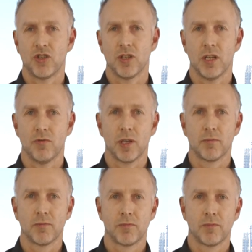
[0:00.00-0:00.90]
engineering.
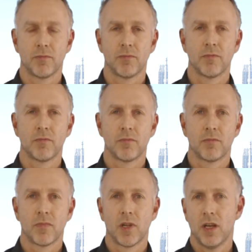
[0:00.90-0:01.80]

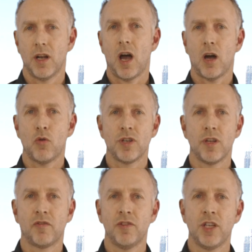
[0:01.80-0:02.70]
In our
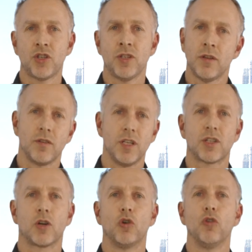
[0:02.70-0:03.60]
definition,
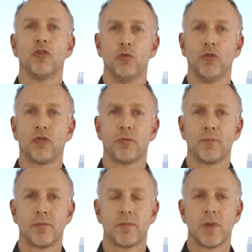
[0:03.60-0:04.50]
these are all tools.
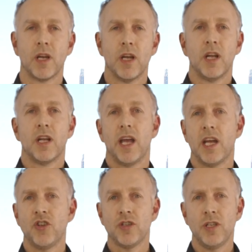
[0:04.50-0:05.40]

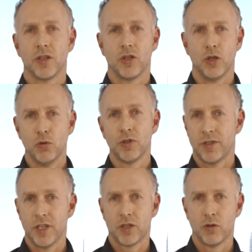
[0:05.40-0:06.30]
Engineers
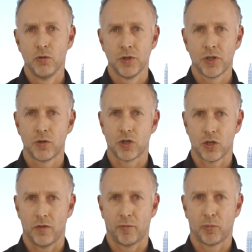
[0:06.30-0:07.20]
use these tools to
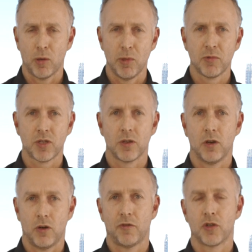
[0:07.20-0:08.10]
solve problems
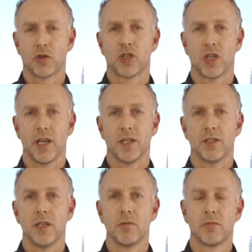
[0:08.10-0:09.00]
of
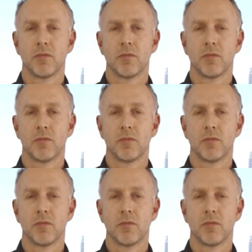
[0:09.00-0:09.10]
society